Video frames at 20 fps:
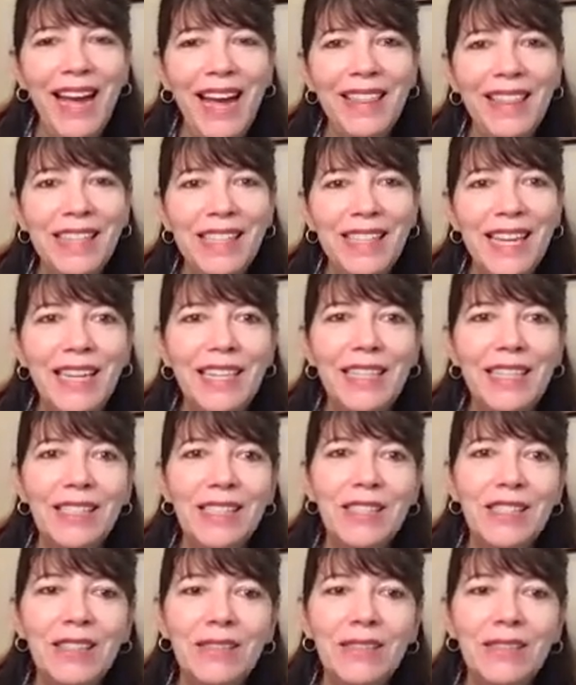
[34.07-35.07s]
And the second
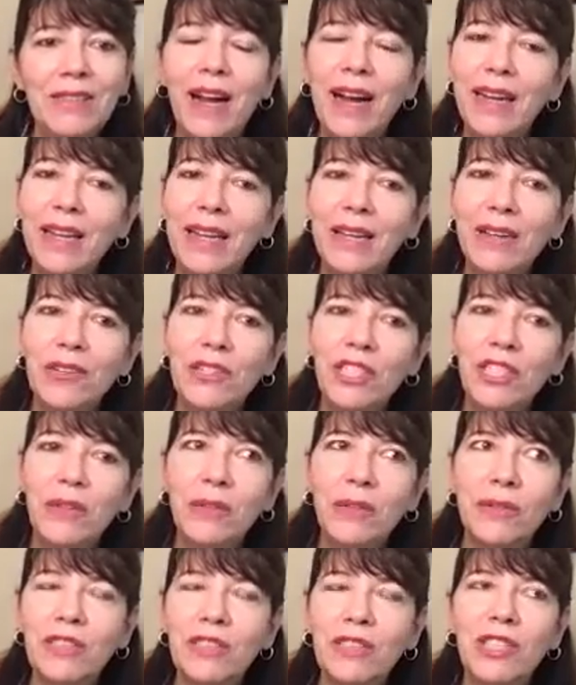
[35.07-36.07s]
is to highlight or
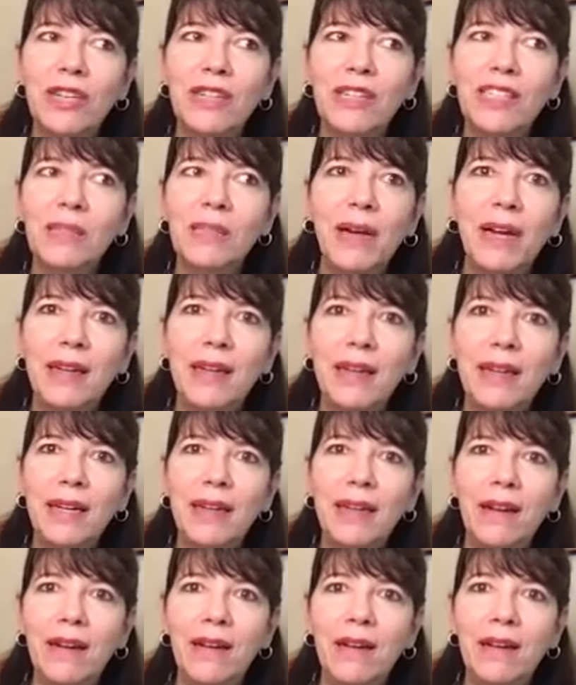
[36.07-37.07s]
shine a
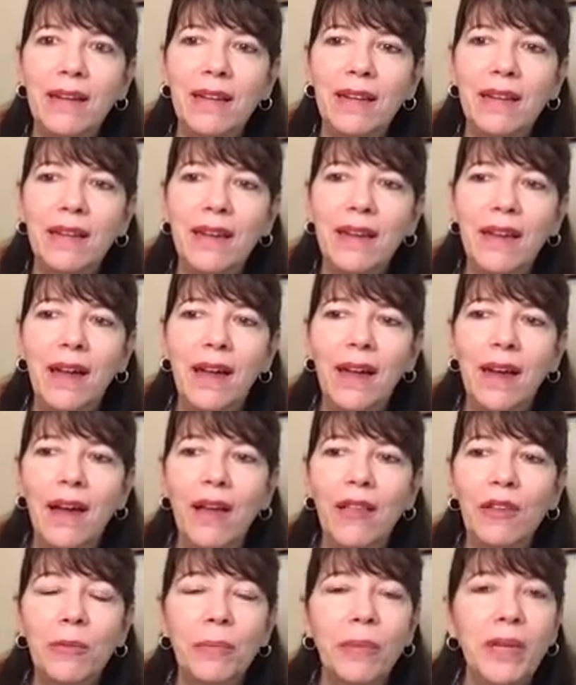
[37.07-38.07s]
spotlight on
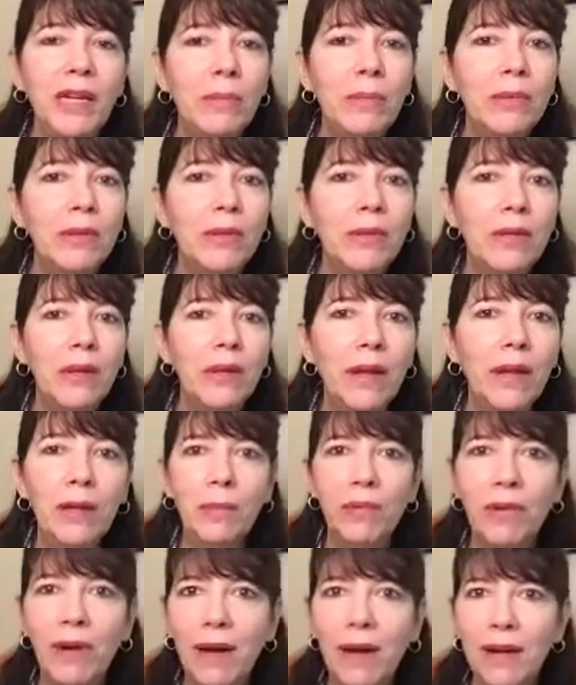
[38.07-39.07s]
other people,
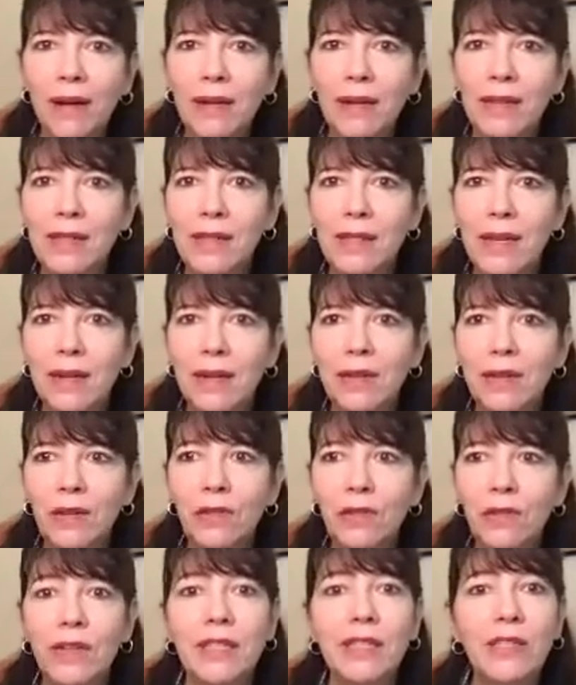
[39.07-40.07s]
other products,
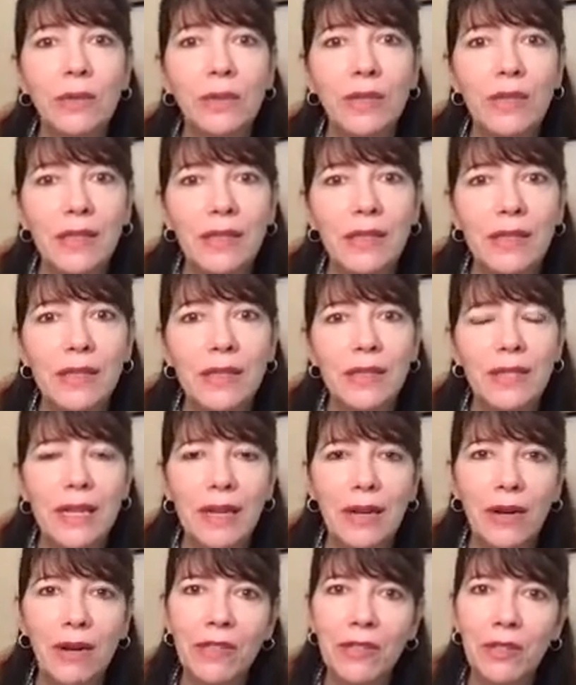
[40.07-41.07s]
other resources
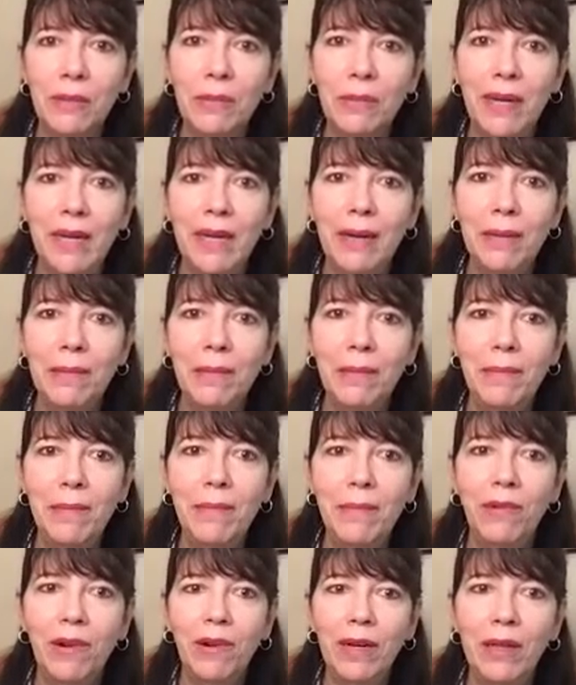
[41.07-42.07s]
that also might
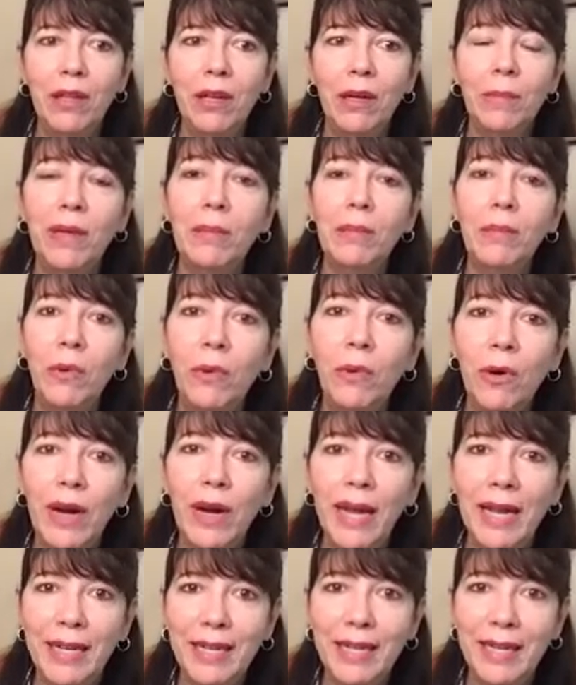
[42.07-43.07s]
bring a little bit more
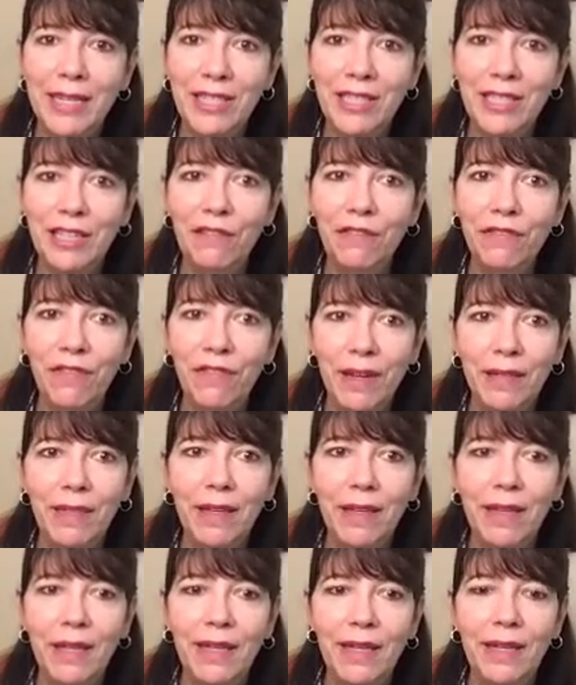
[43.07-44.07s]
ADHD
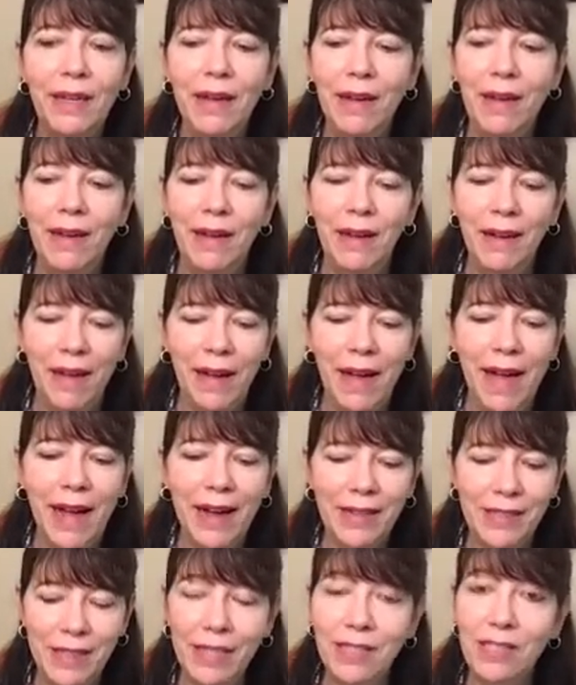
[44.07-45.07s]
friendly
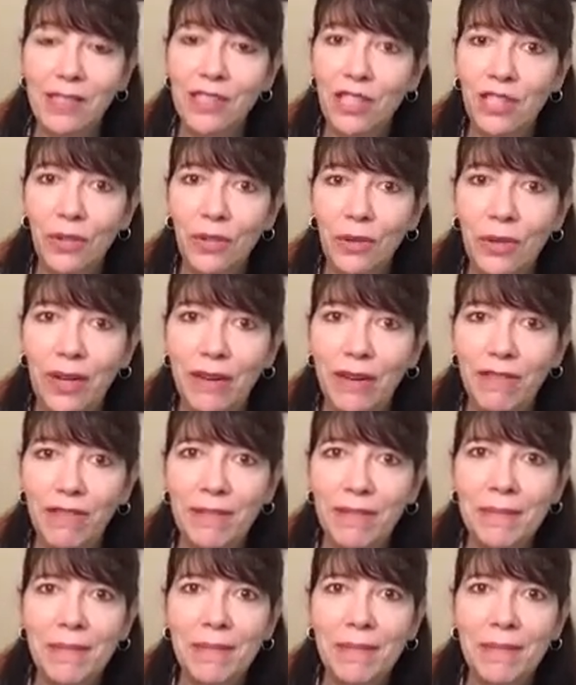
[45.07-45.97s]
access to your life.